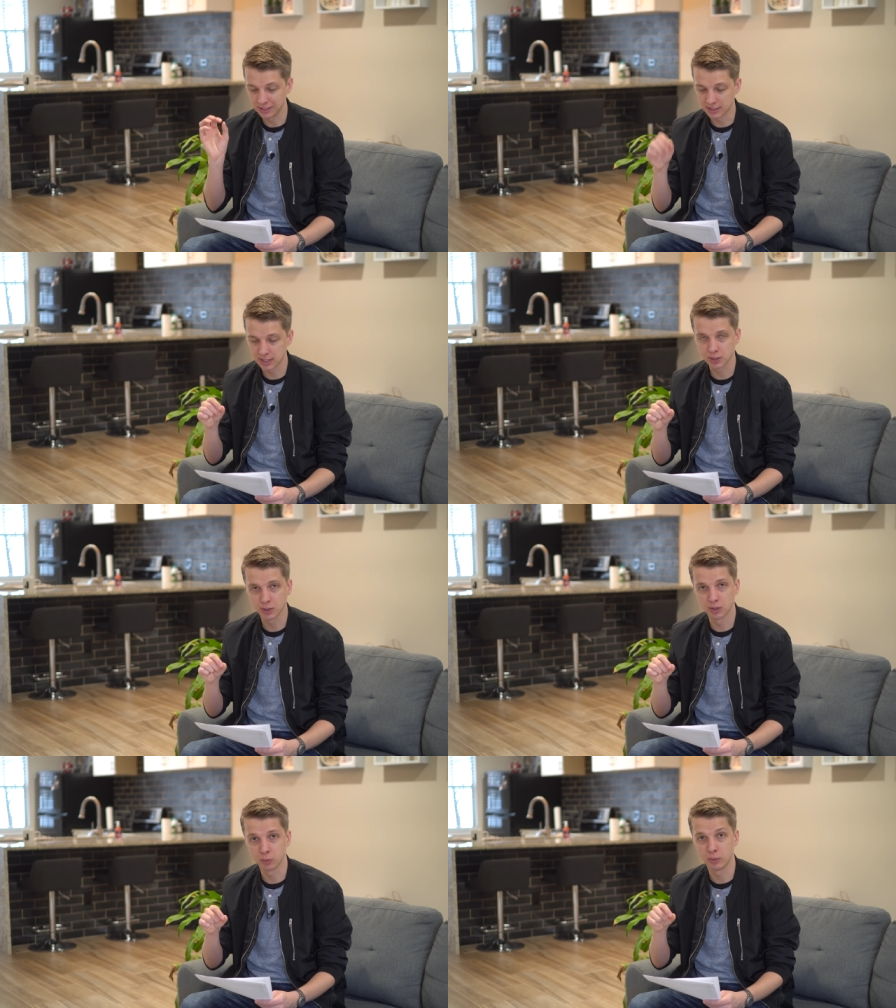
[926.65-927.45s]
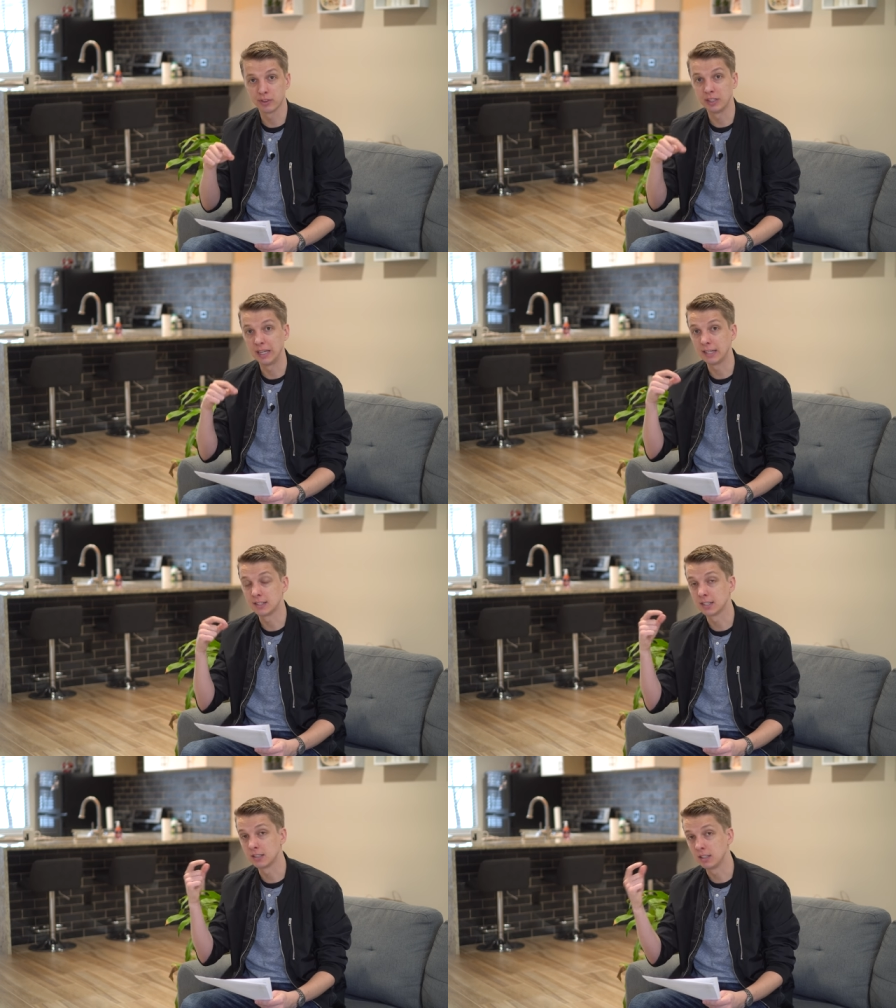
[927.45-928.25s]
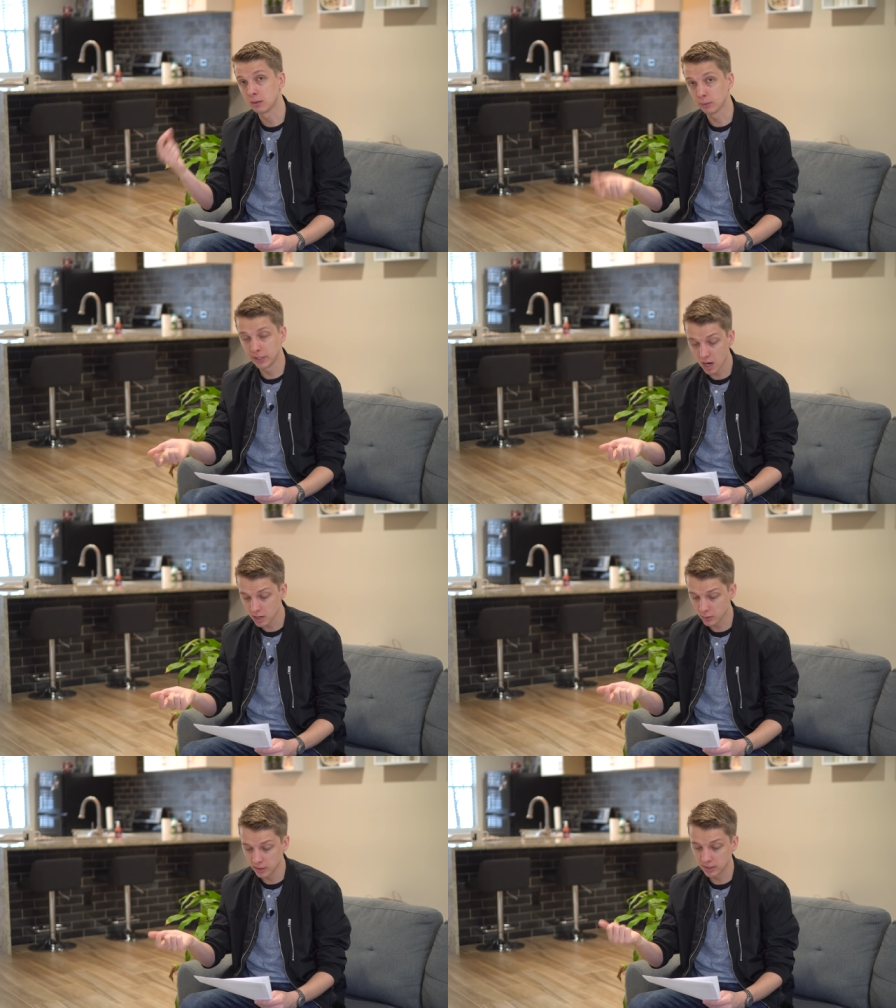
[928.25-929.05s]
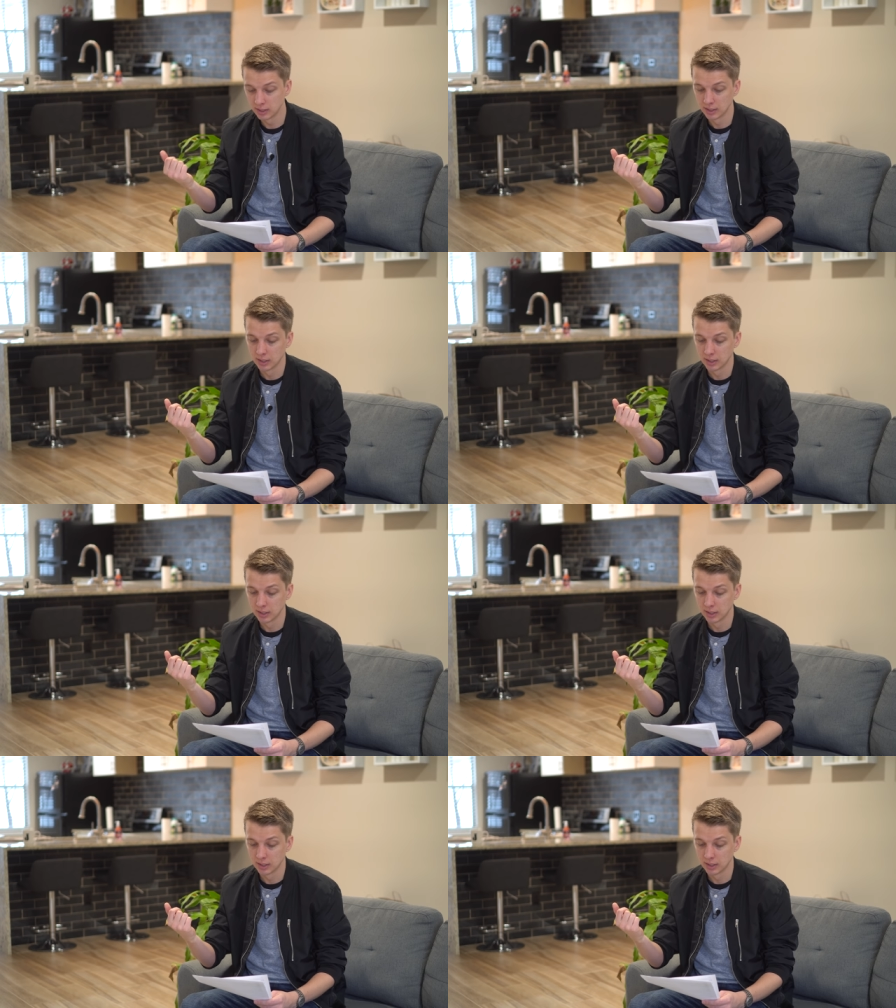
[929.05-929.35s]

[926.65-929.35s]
the sensor with the a6300,